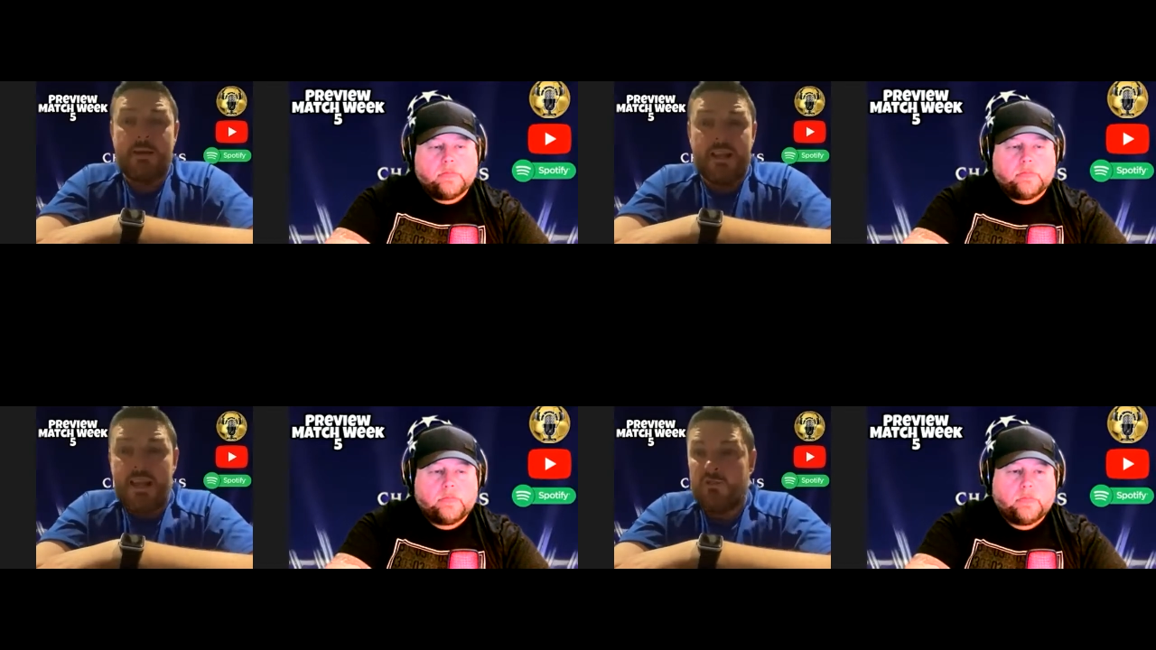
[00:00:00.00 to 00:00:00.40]

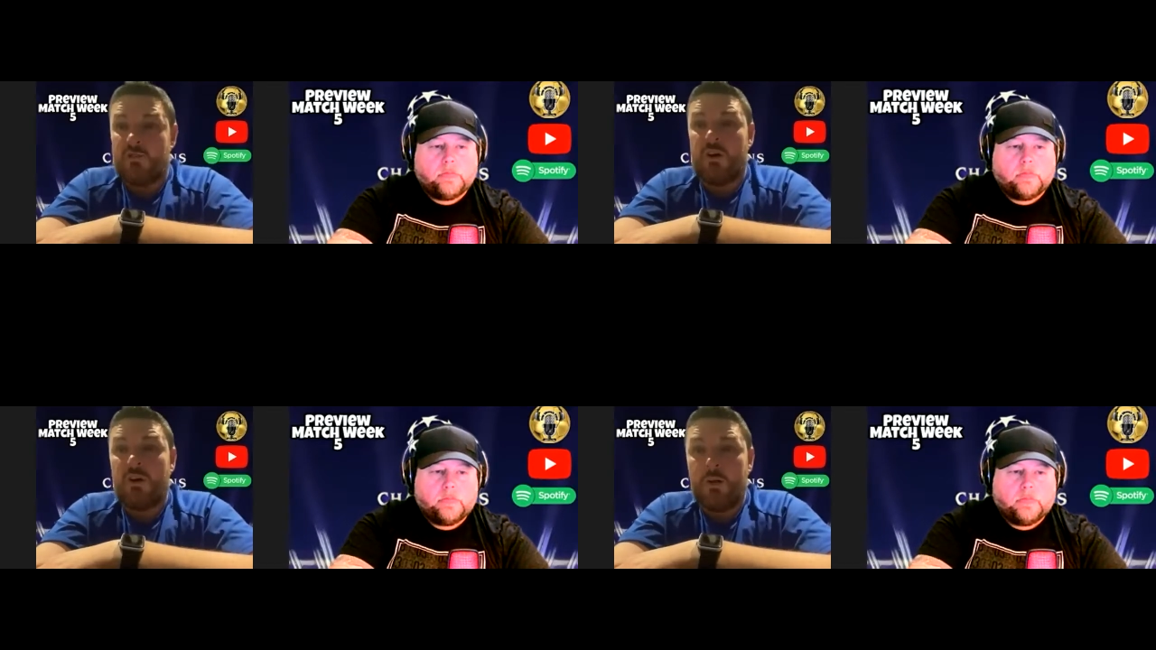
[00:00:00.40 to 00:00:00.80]
Speaker 1: they get a
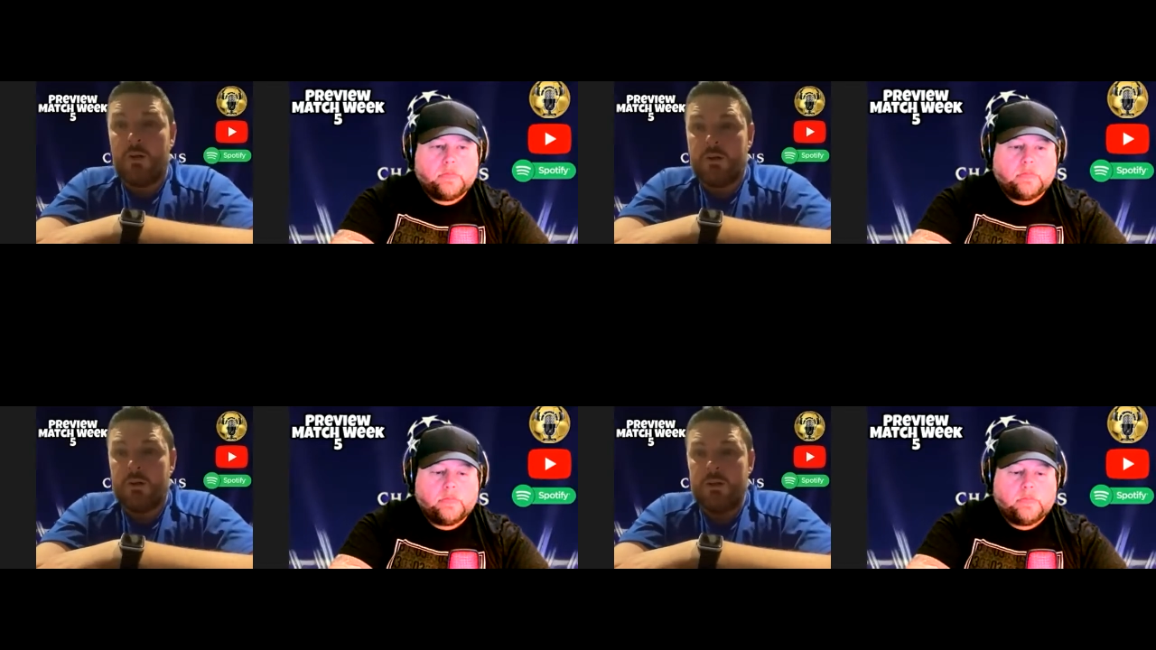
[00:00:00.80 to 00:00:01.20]
draw
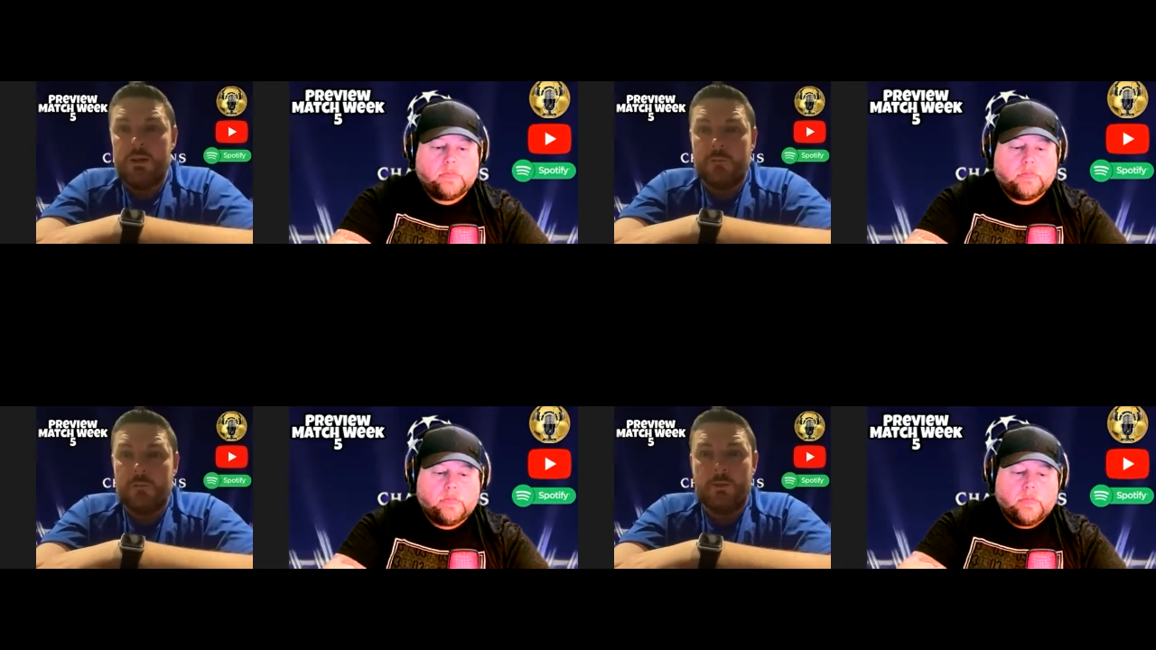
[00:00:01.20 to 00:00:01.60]
over,
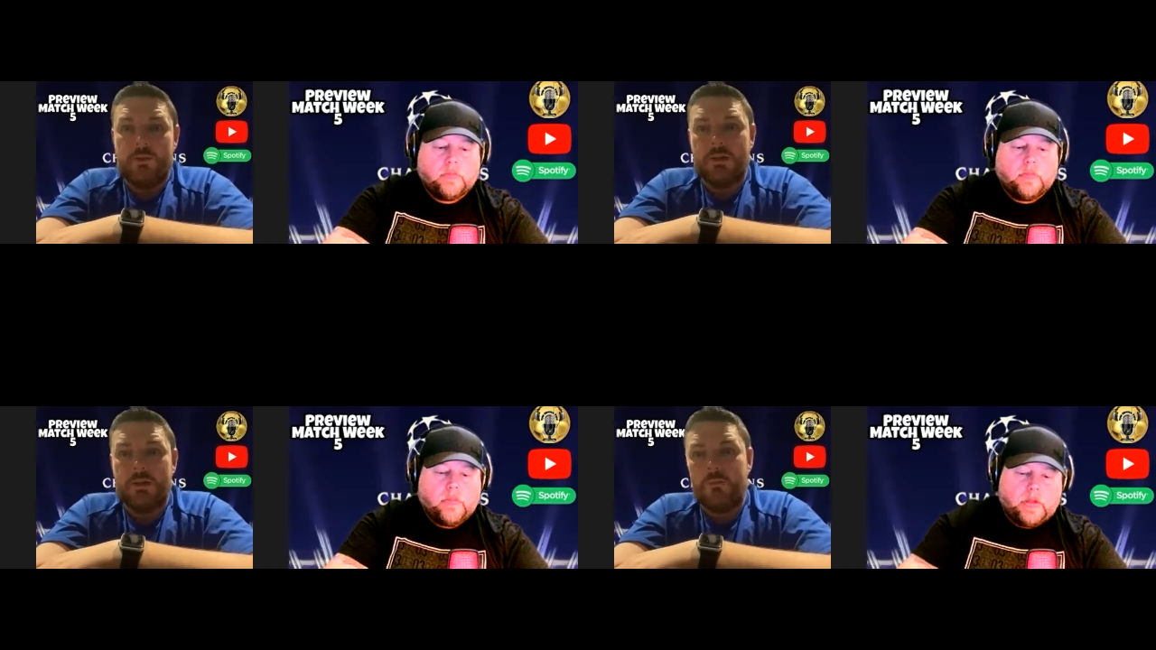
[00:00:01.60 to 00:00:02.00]
but
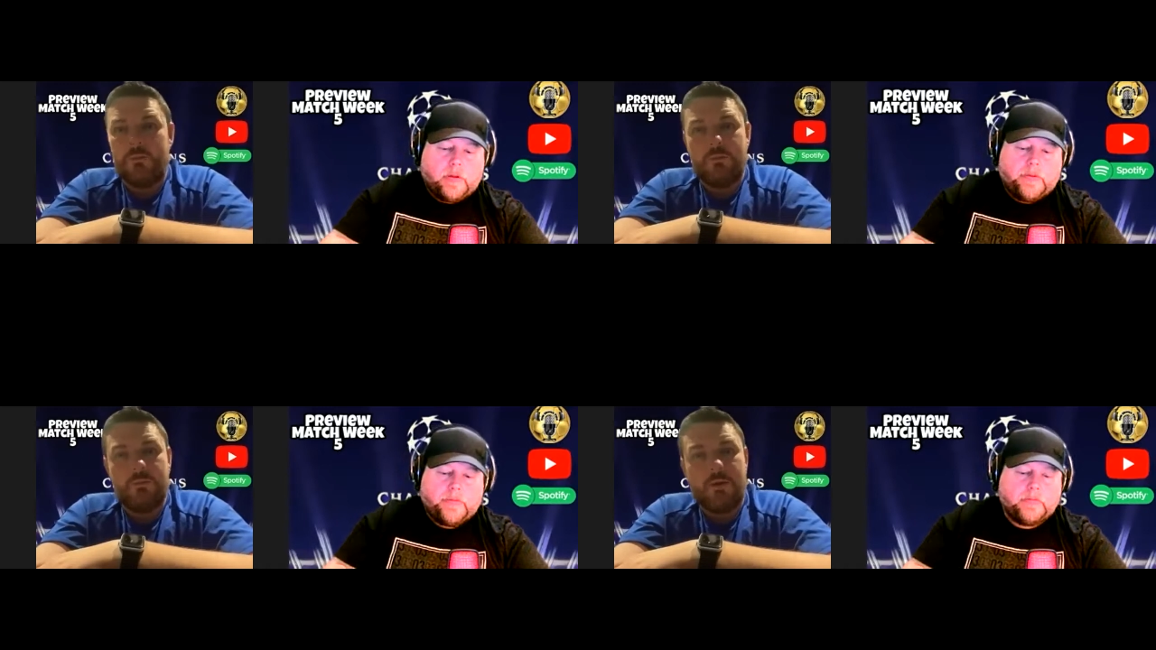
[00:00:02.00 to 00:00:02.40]
you know
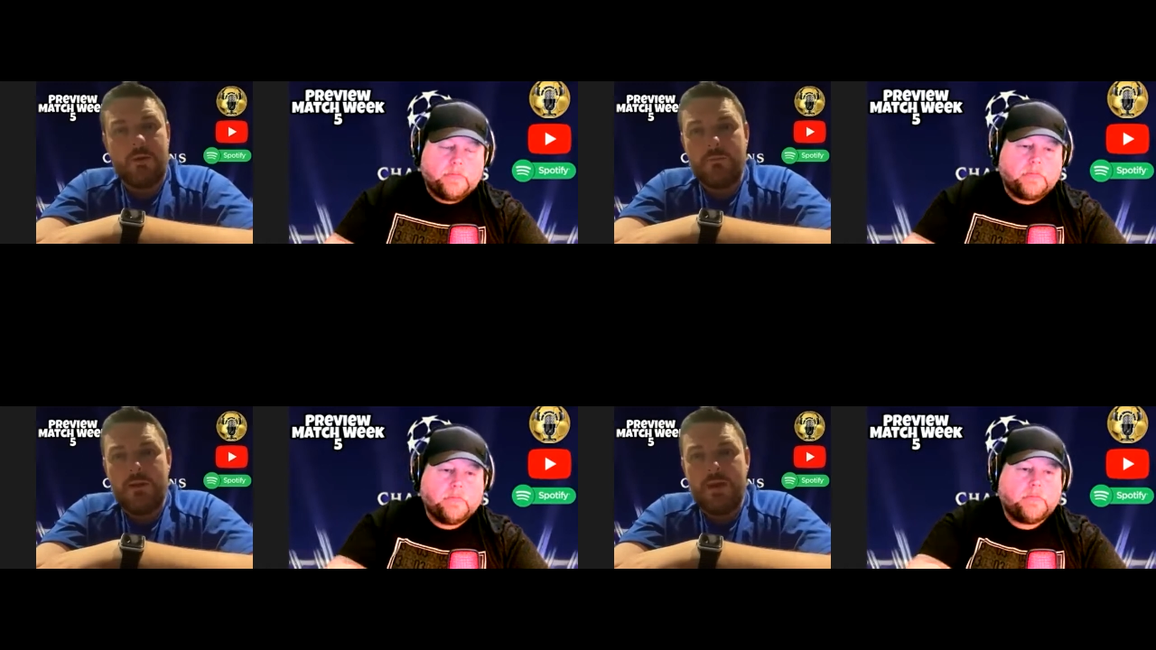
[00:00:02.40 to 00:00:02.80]
it's not
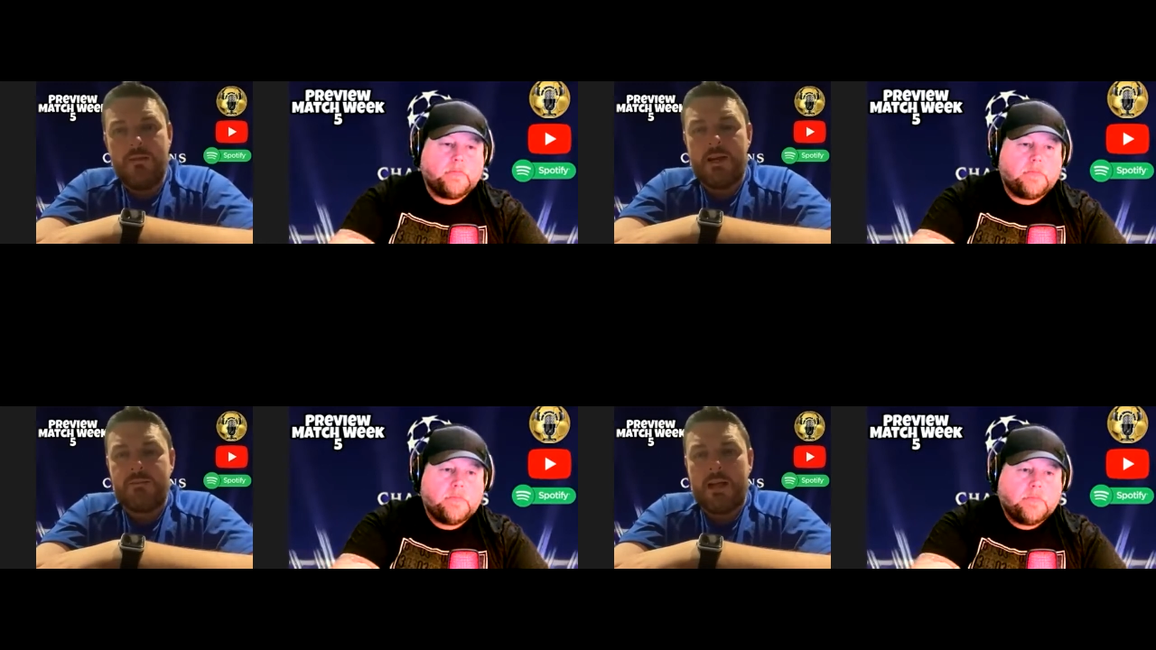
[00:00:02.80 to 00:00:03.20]
going to be easy
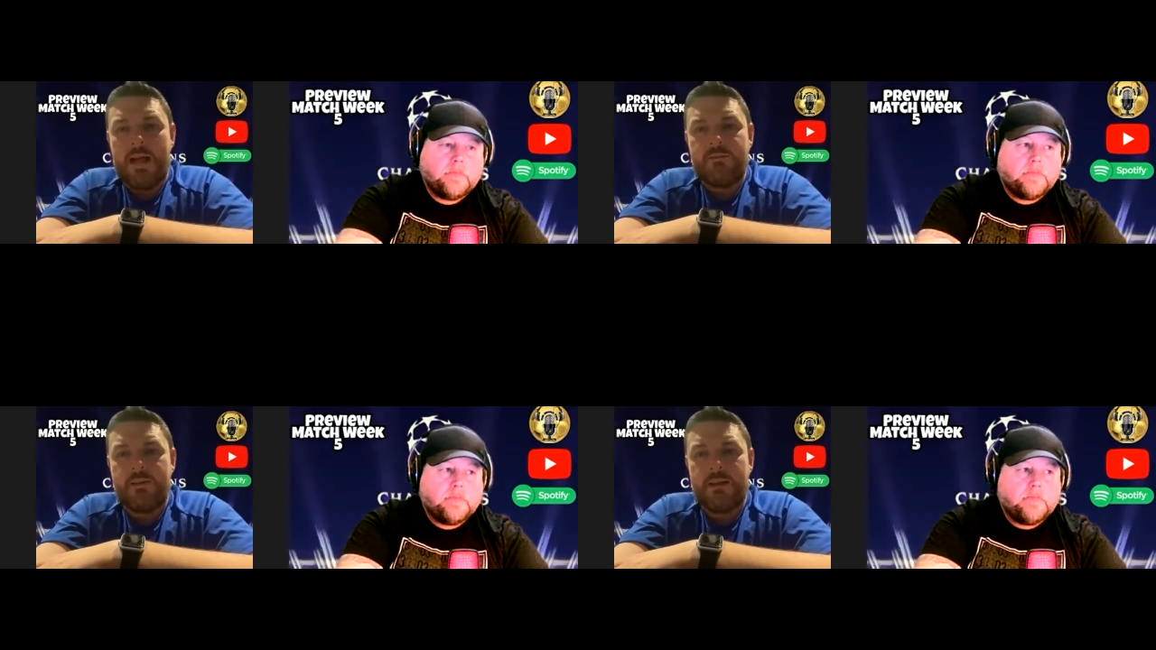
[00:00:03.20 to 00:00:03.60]
going to
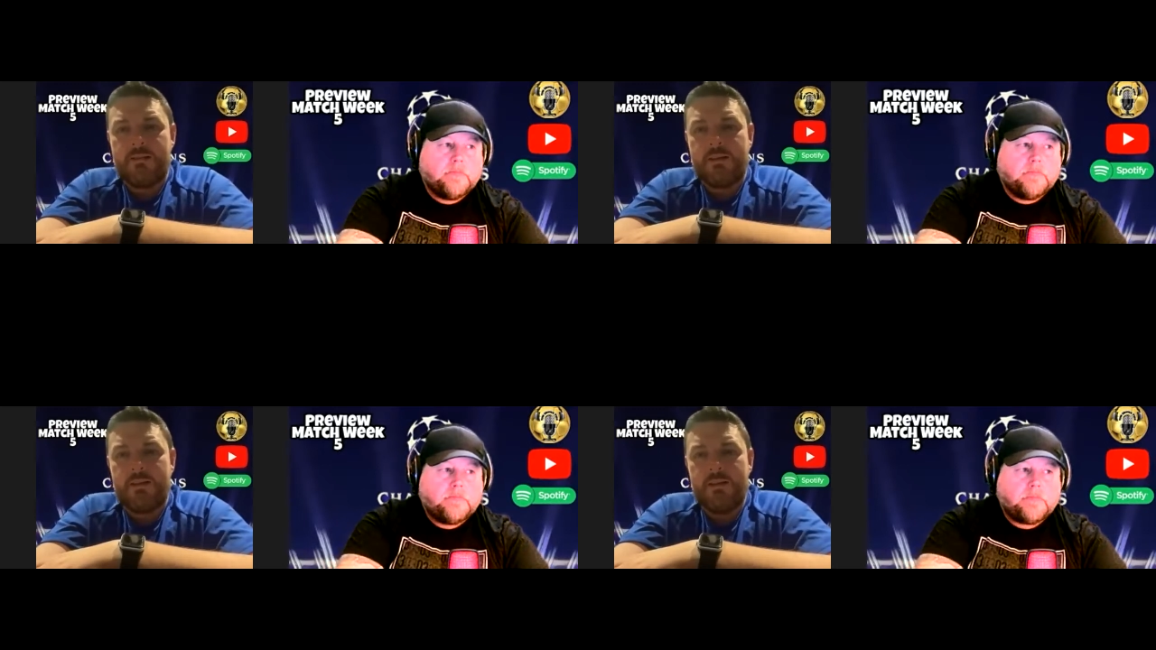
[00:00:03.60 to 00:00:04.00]
Anfield, is
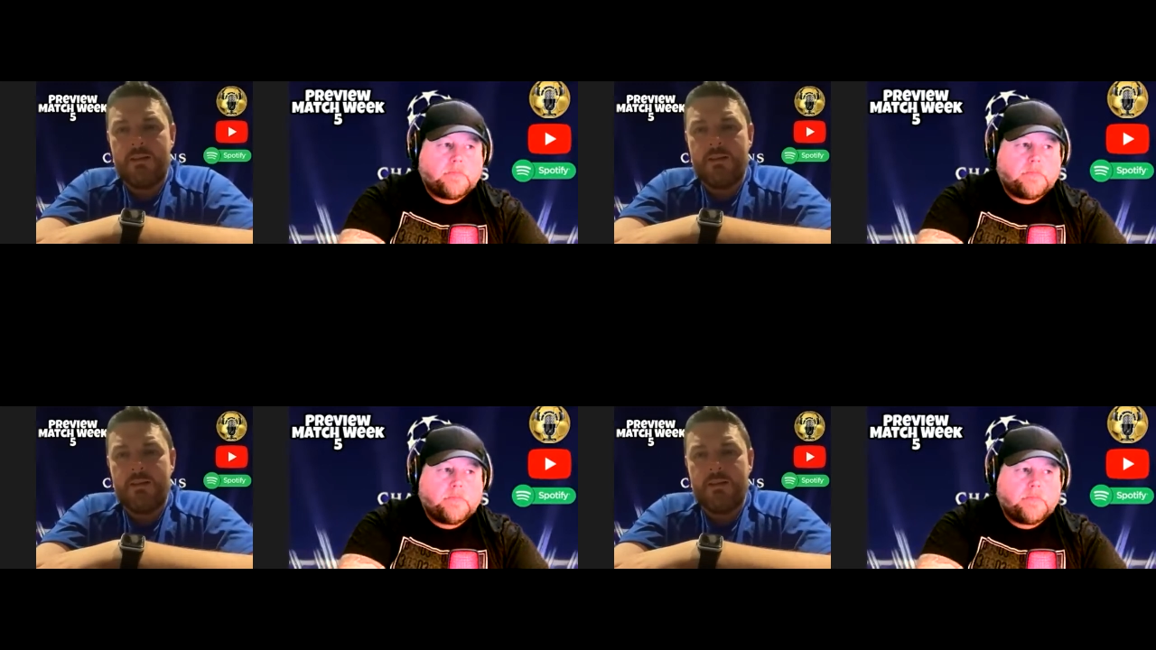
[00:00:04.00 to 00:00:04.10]
it?